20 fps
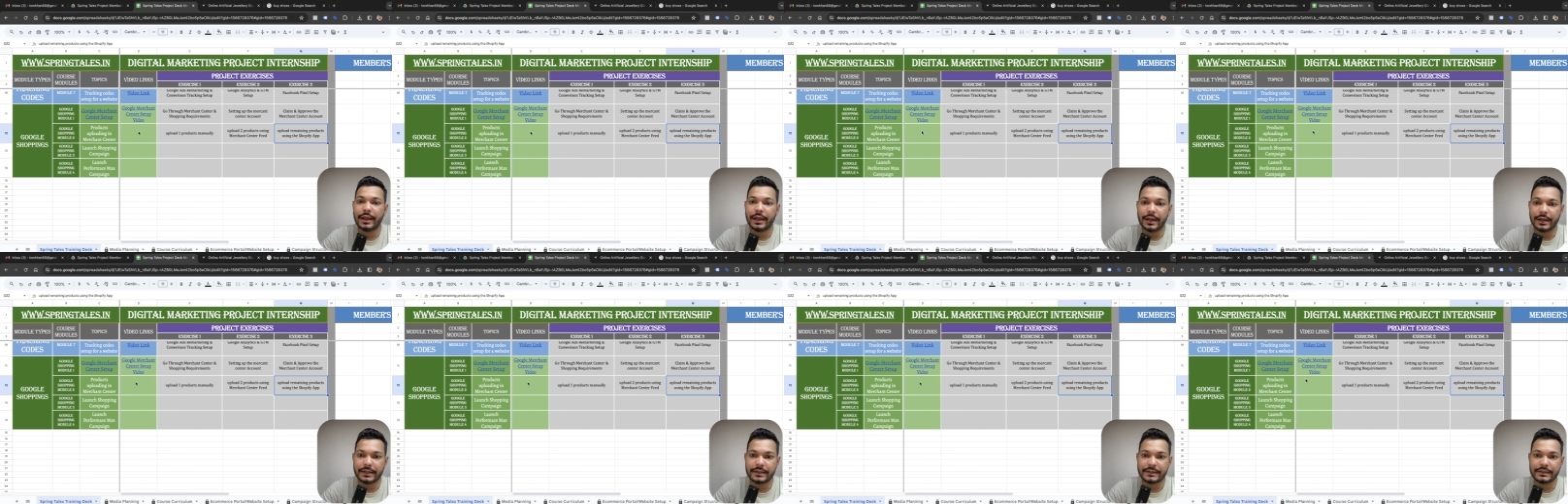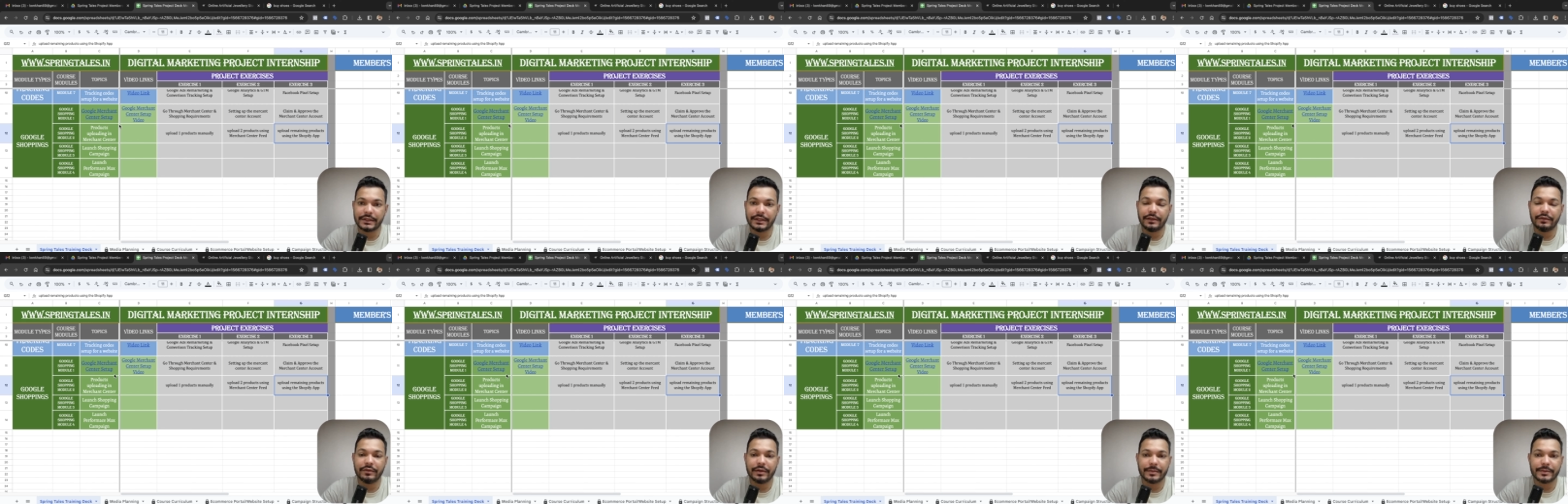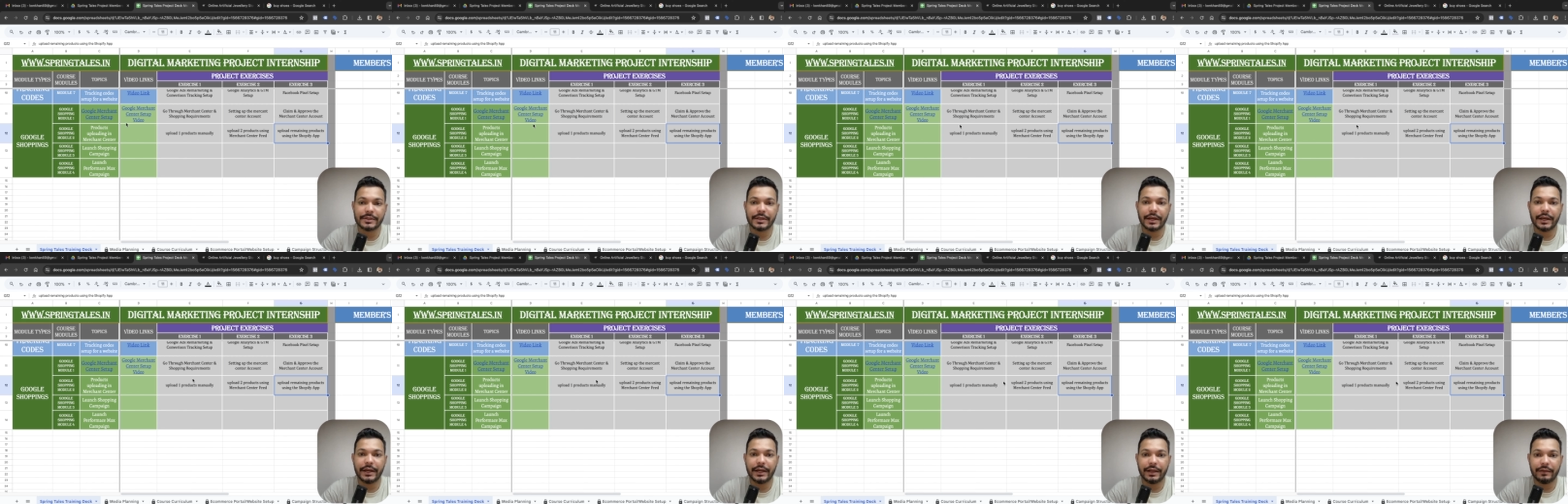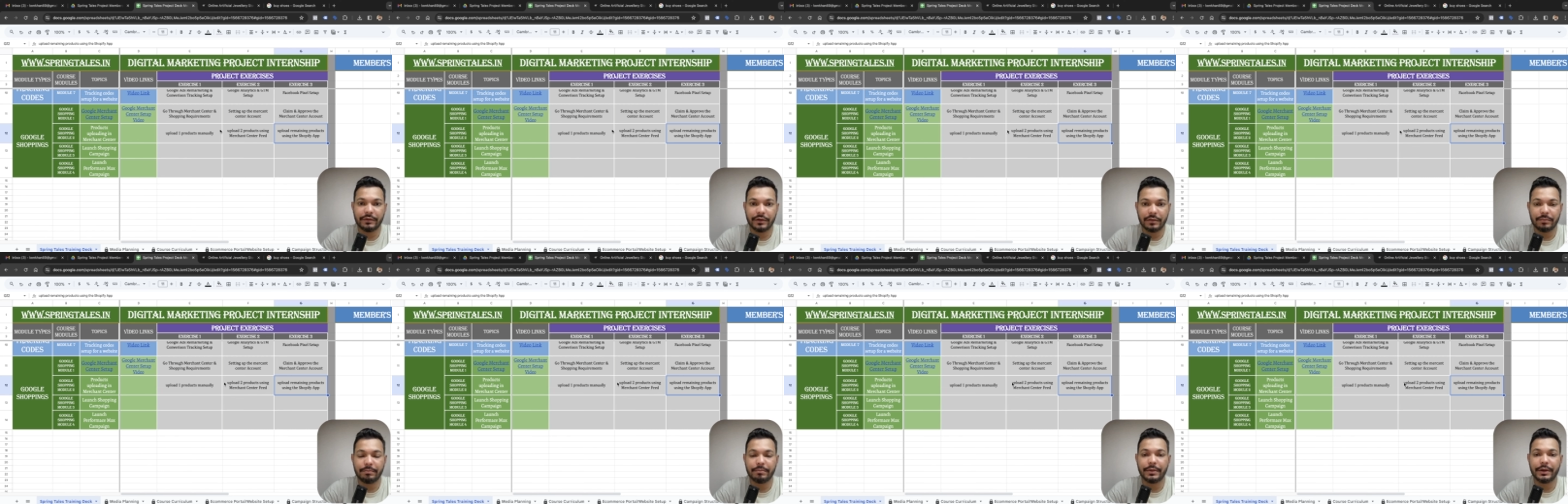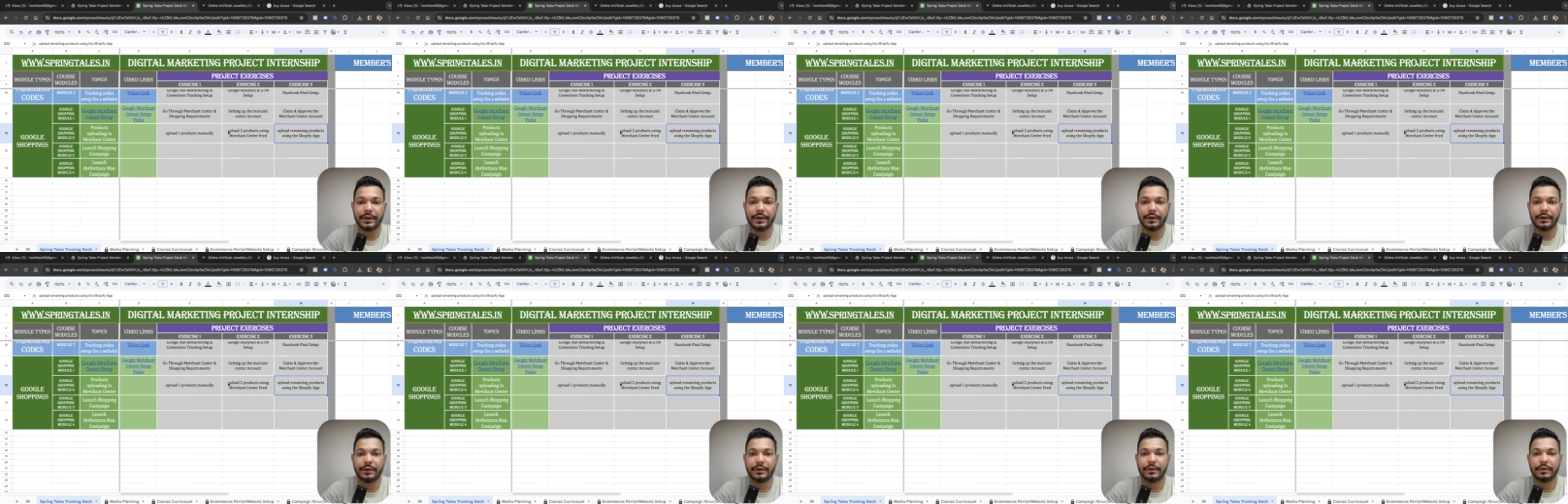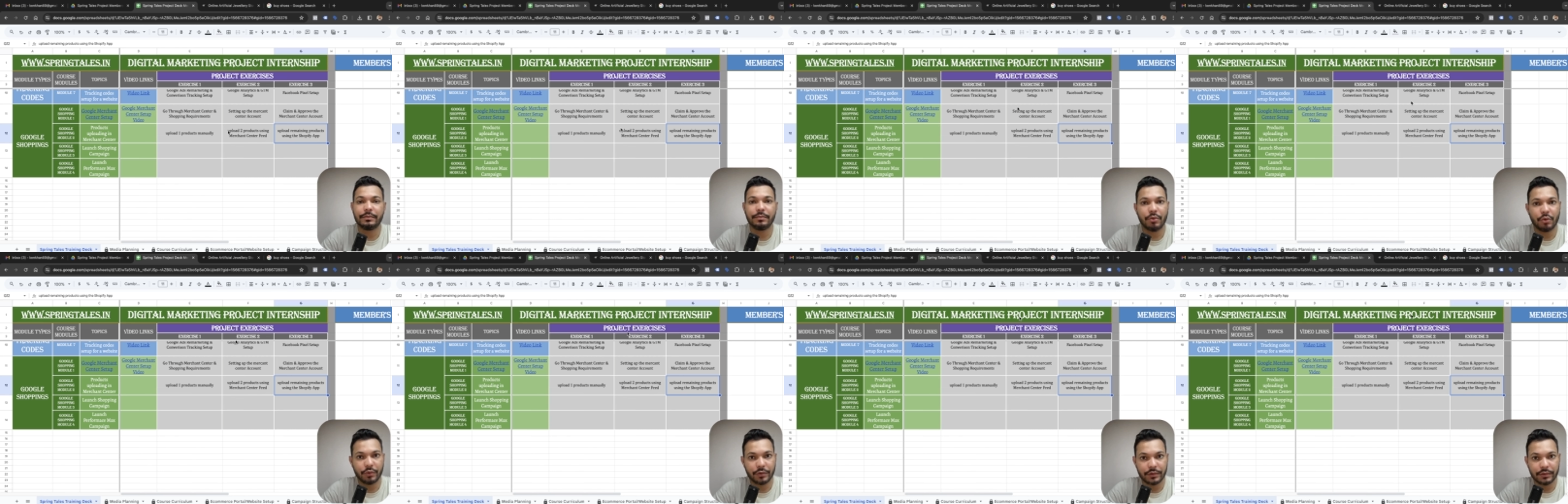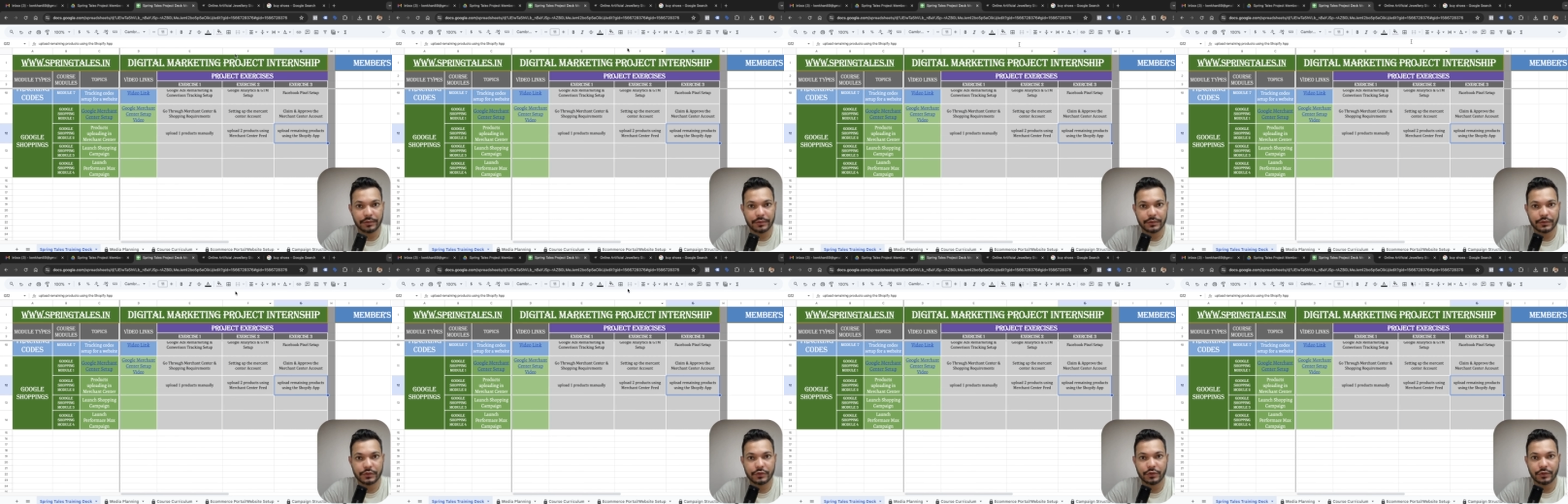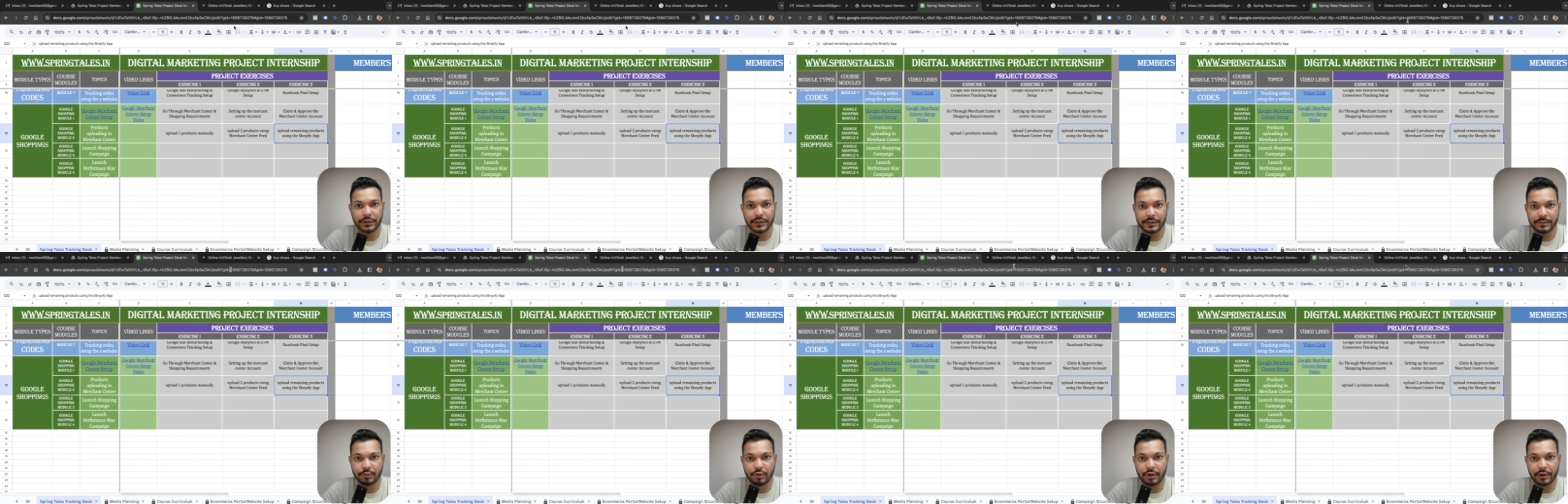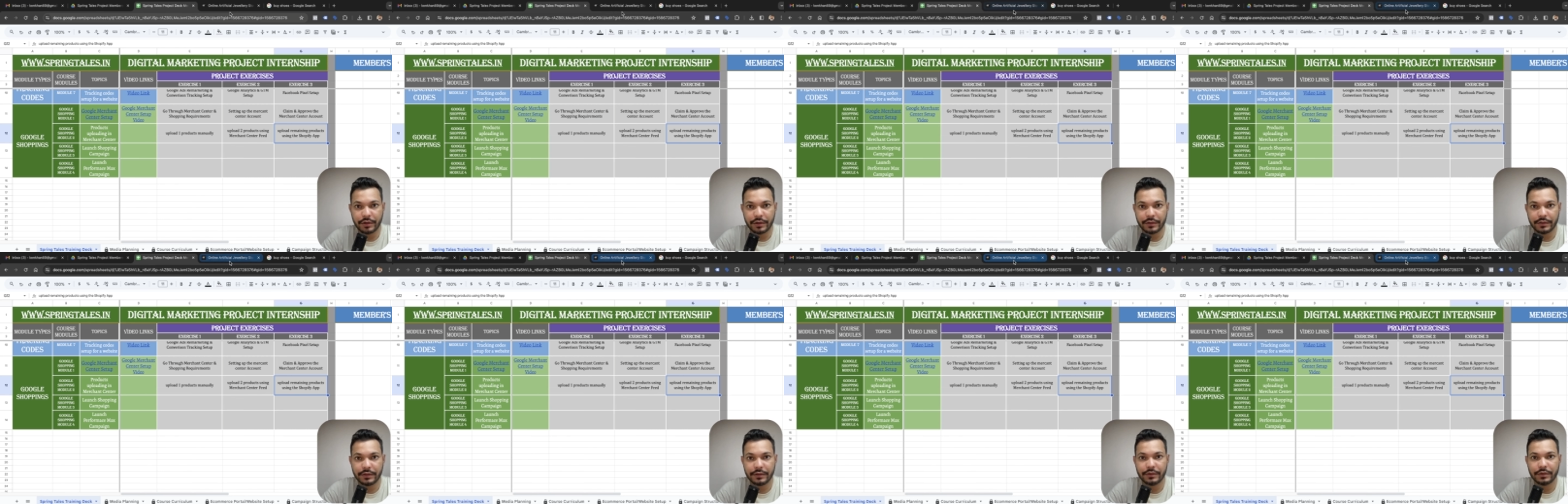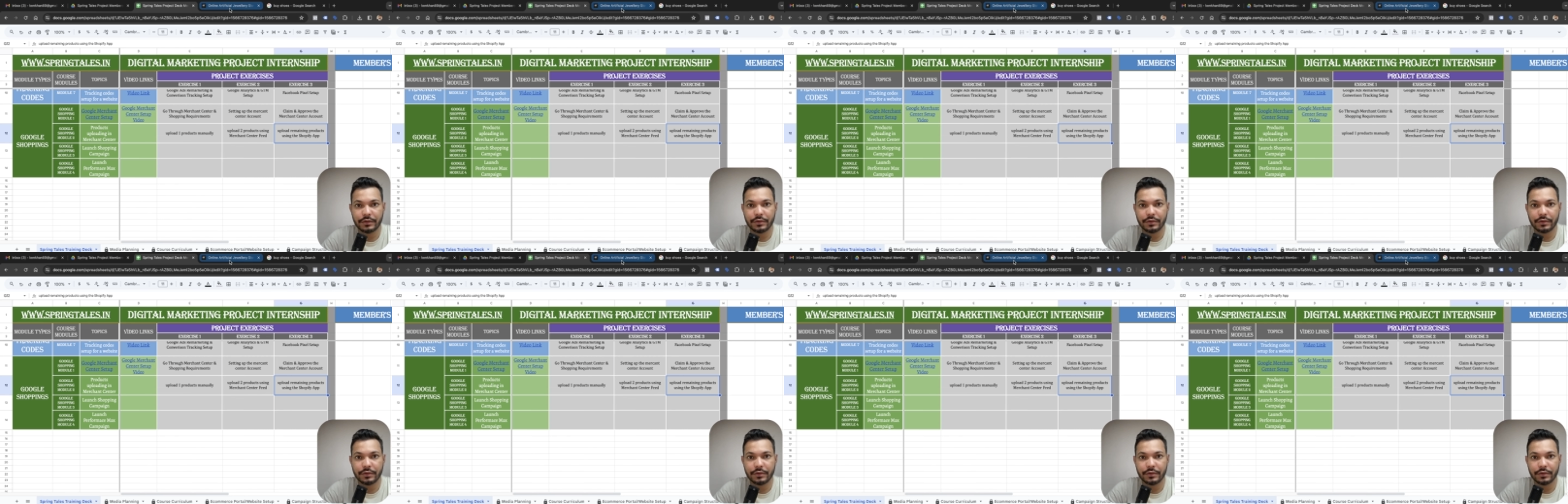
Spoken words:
as the website development portal. So this product